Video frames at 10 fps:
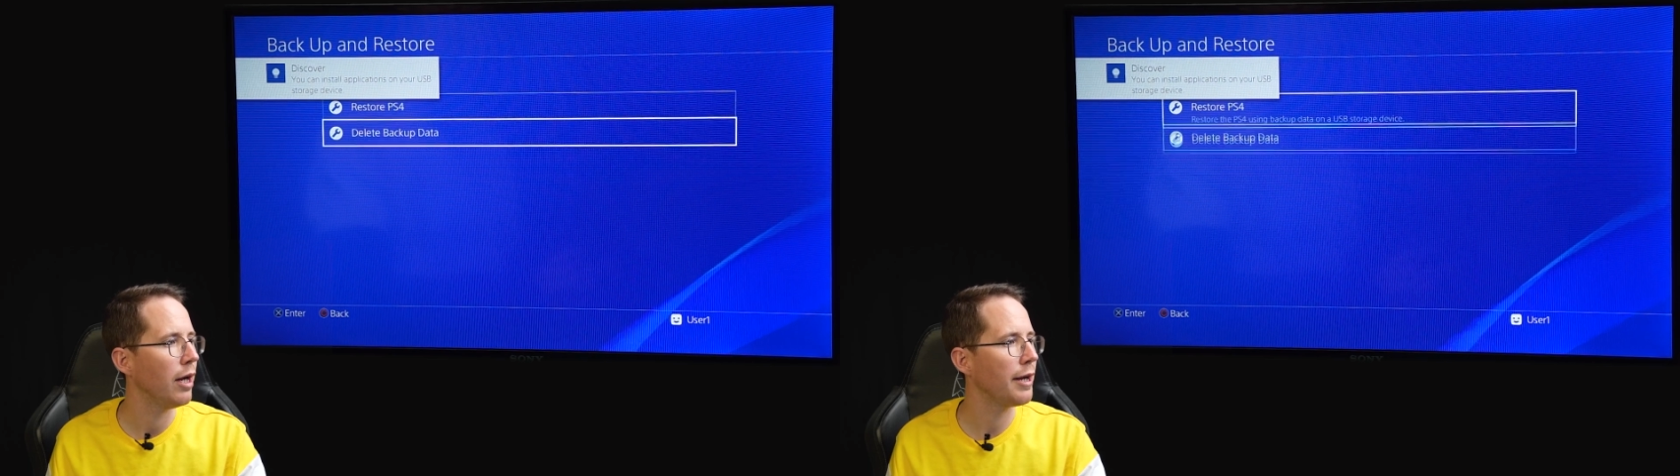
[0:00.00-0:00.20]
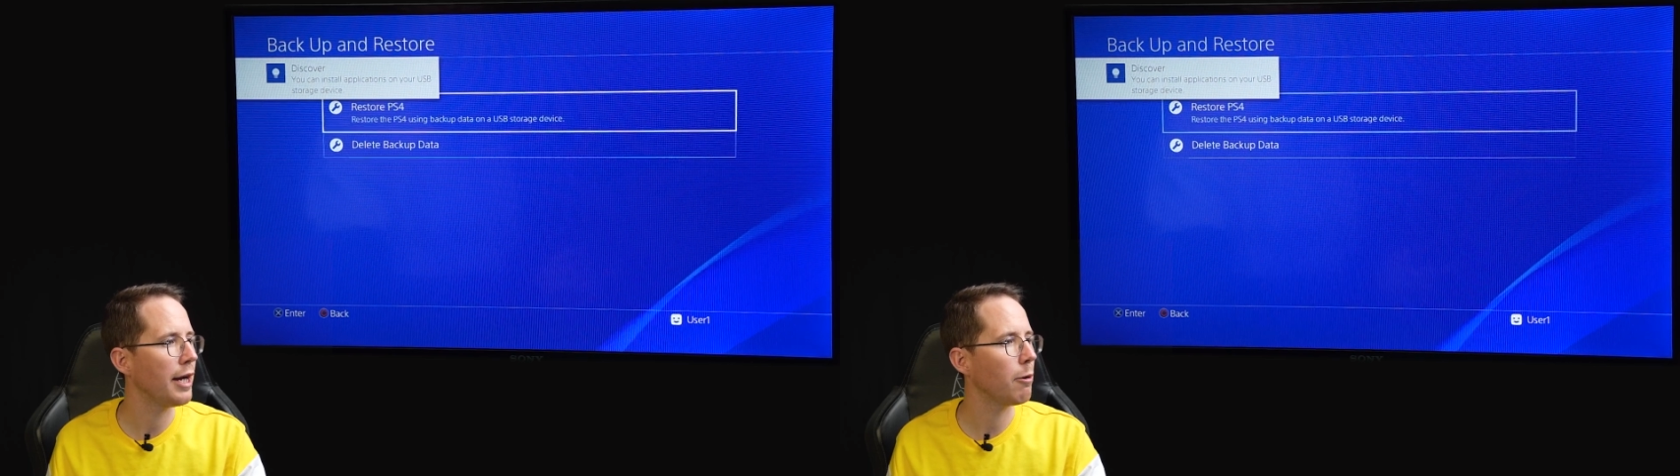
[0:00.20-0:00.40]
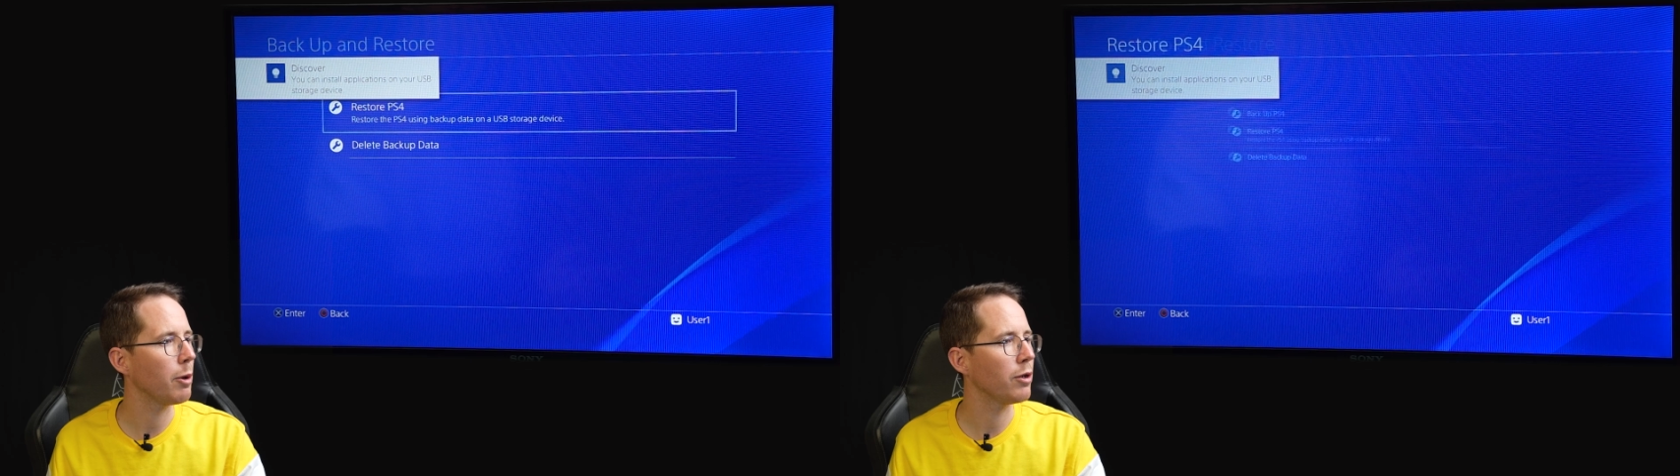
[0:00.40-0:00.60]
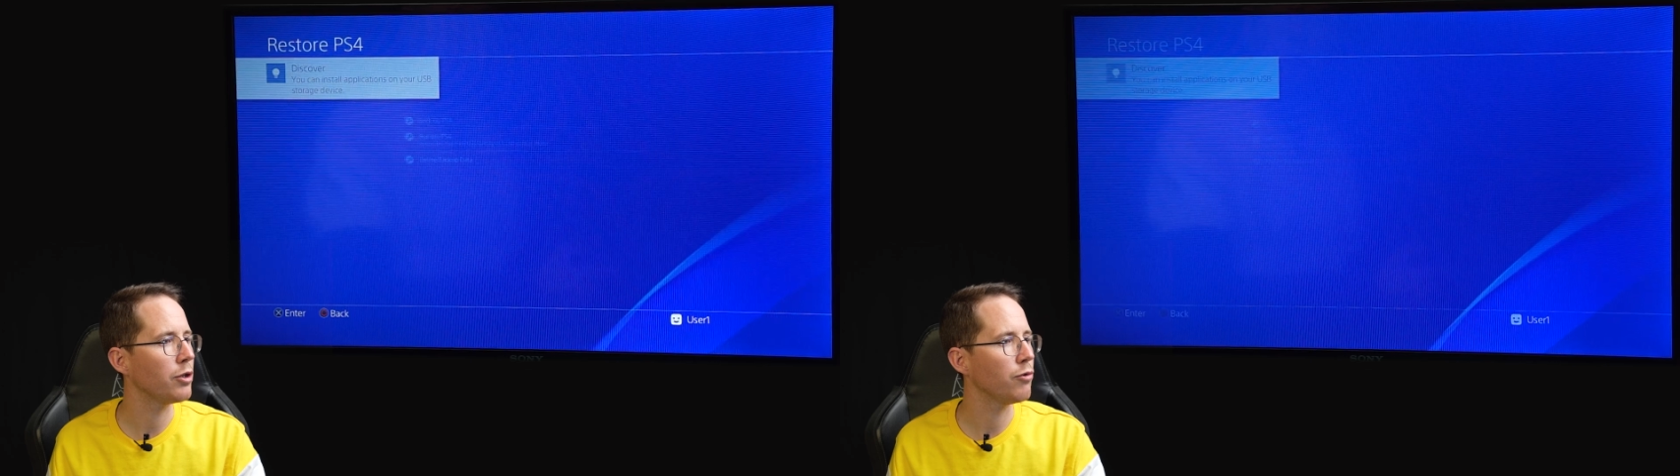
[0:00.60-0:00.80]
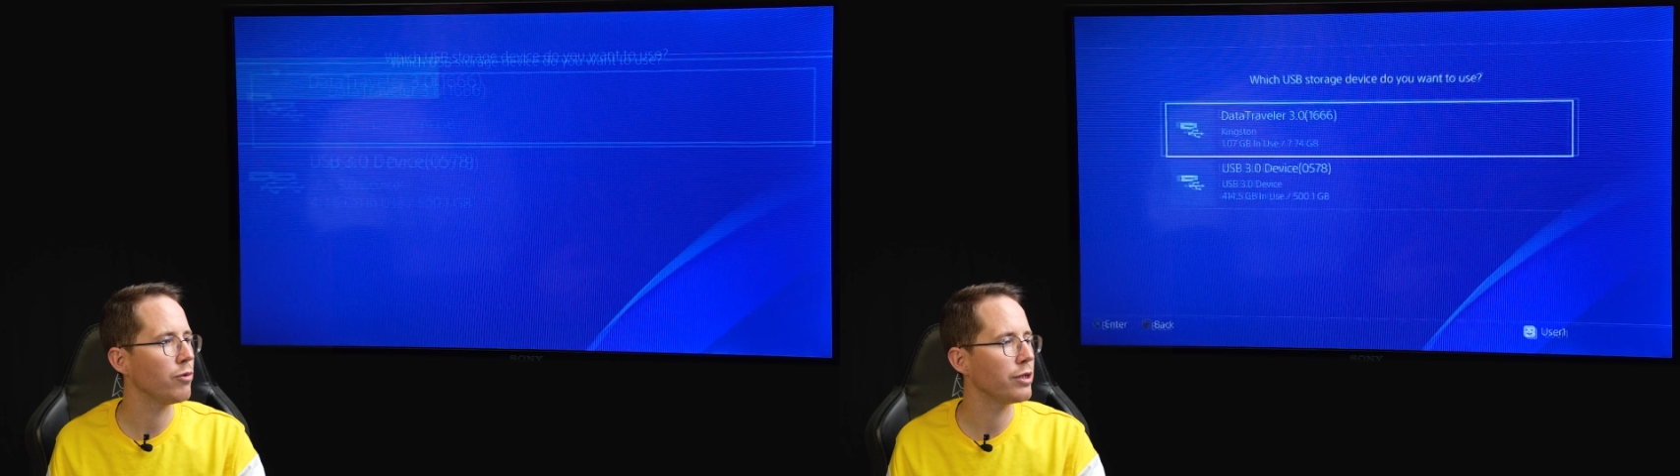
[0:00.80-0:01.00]
And now we
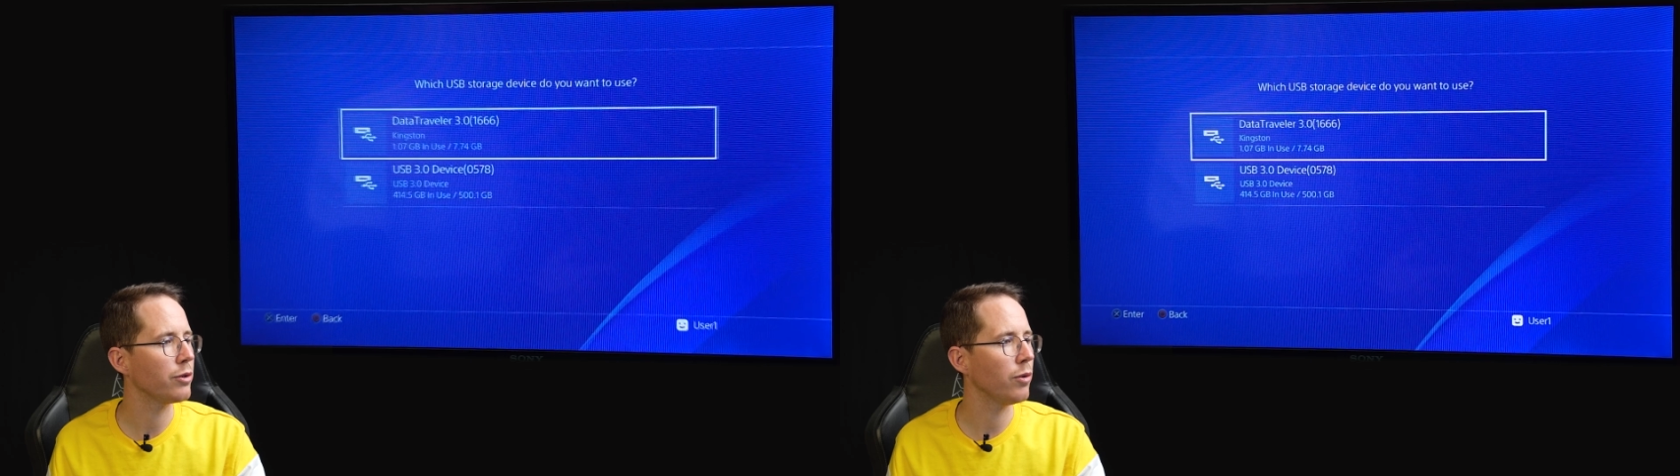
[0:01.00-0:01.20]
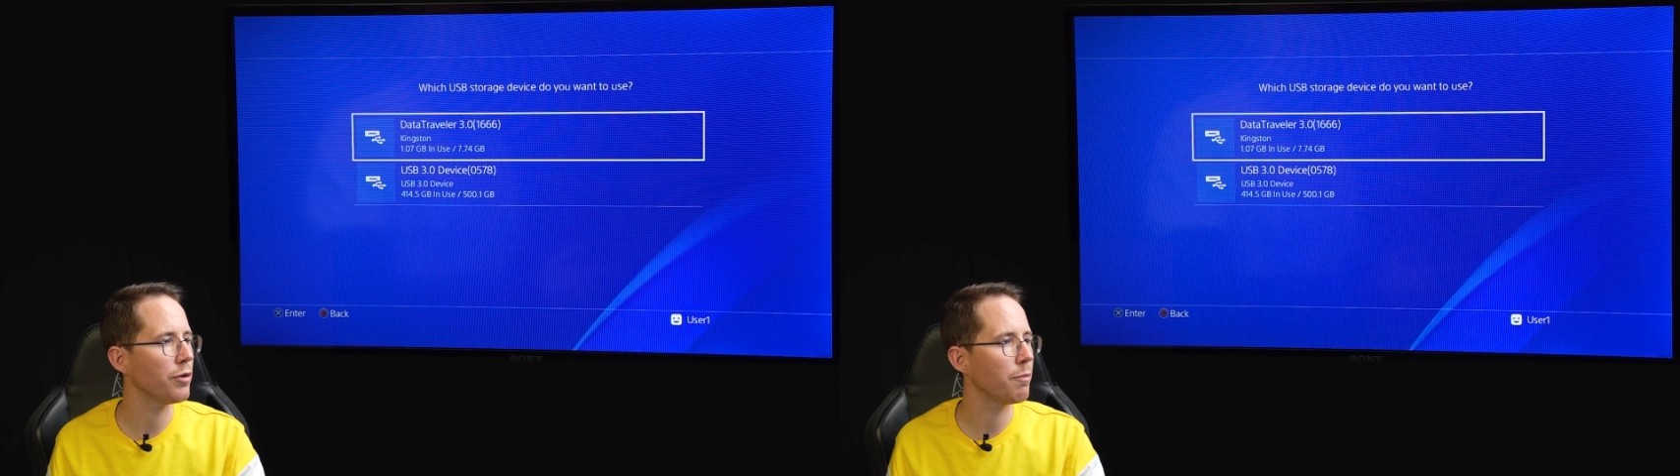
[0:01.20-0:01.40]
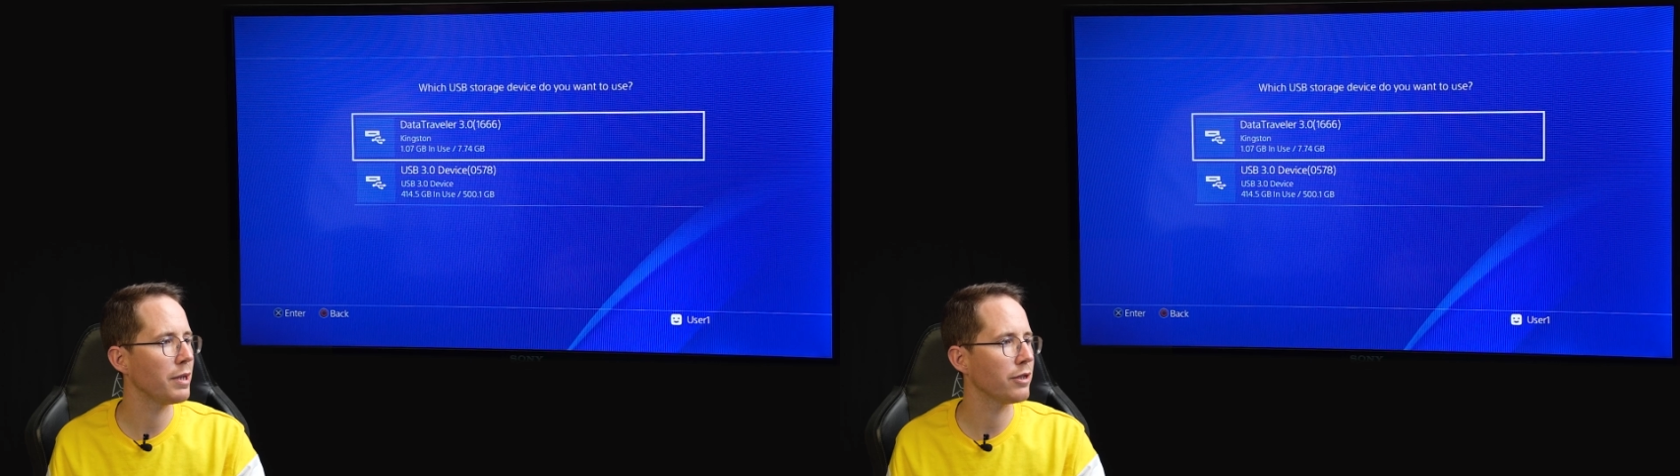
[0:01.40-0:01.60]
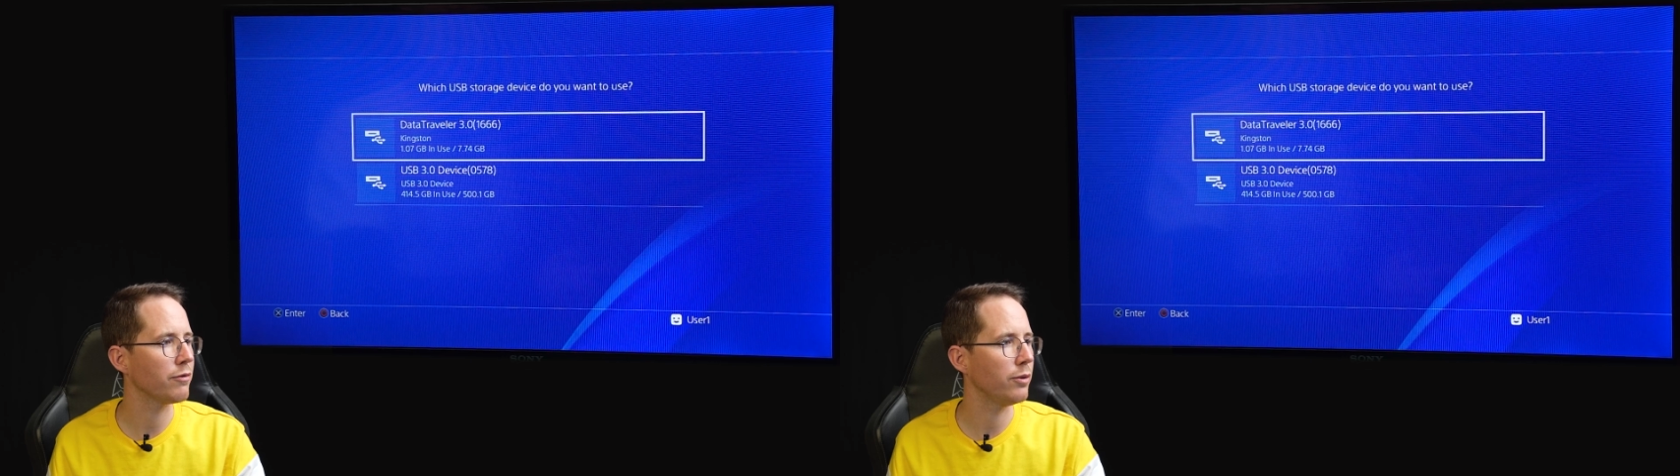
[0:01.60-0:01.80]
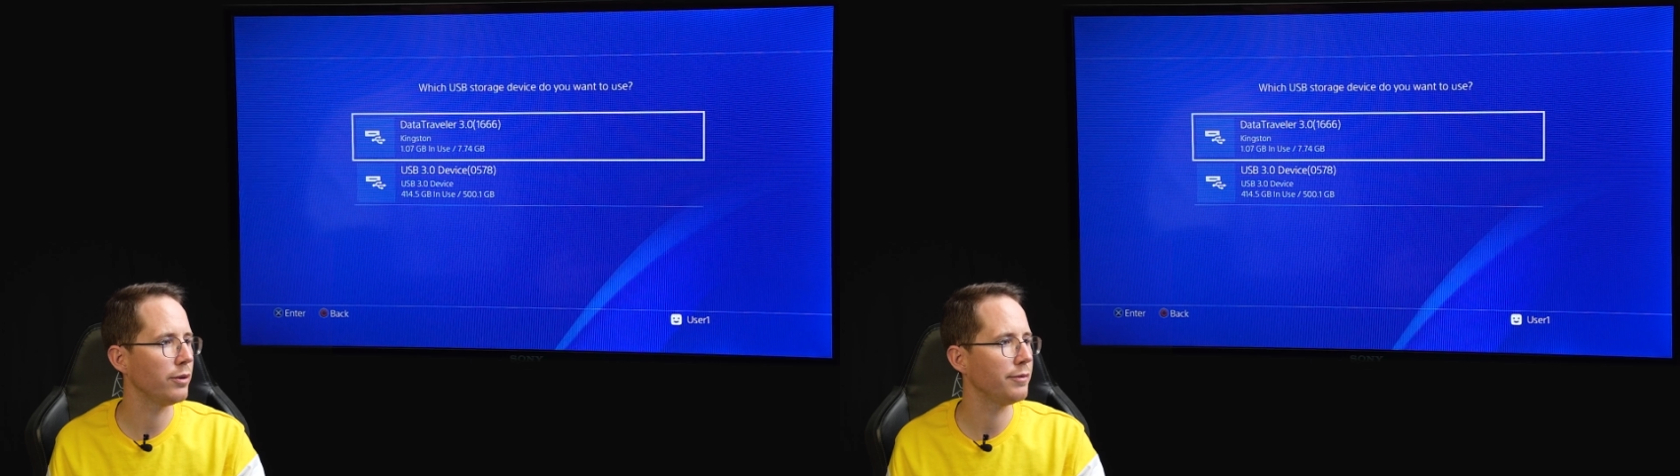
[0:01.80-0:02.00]
want to restore the
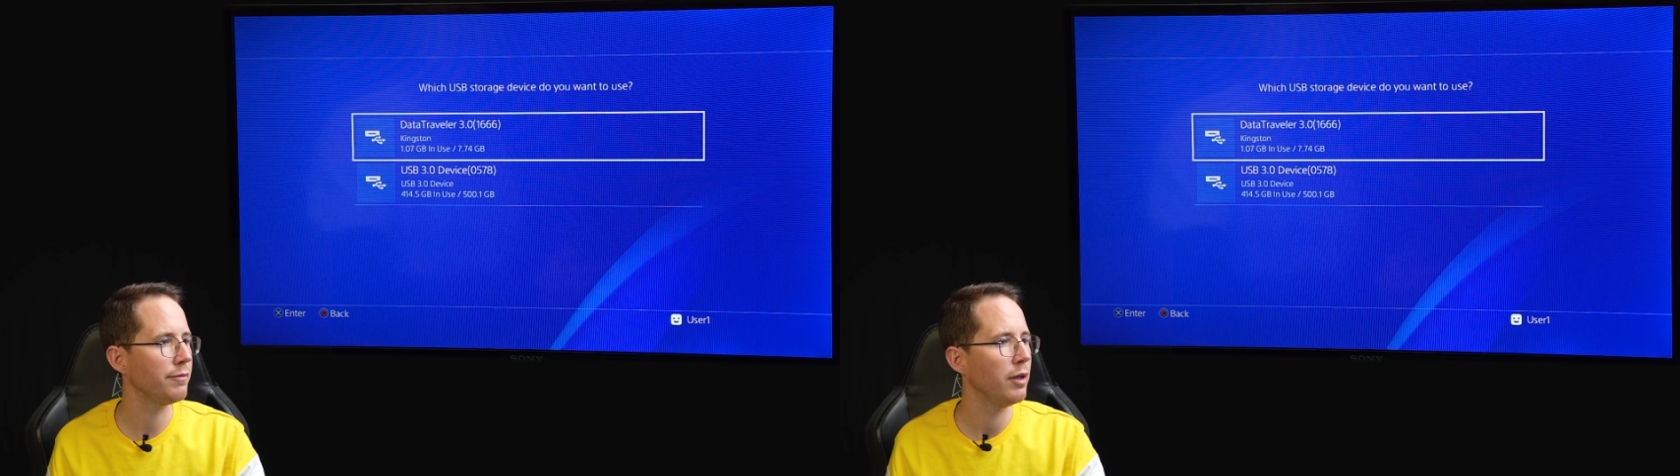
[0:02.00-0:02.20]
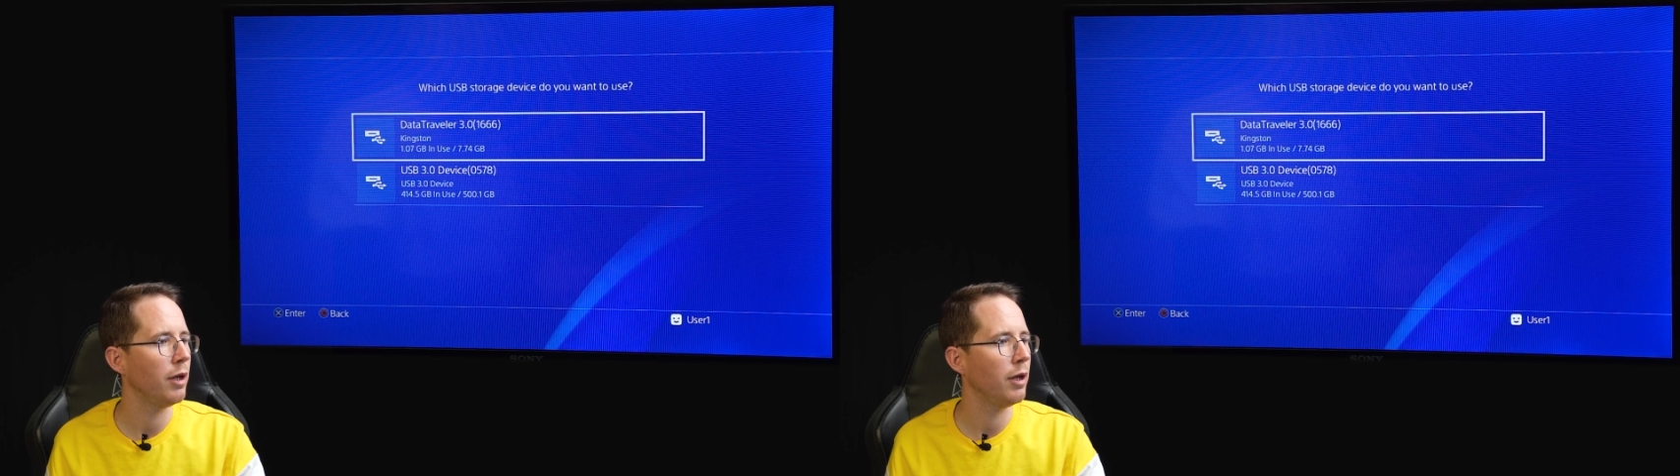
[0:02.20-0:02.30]
PS4.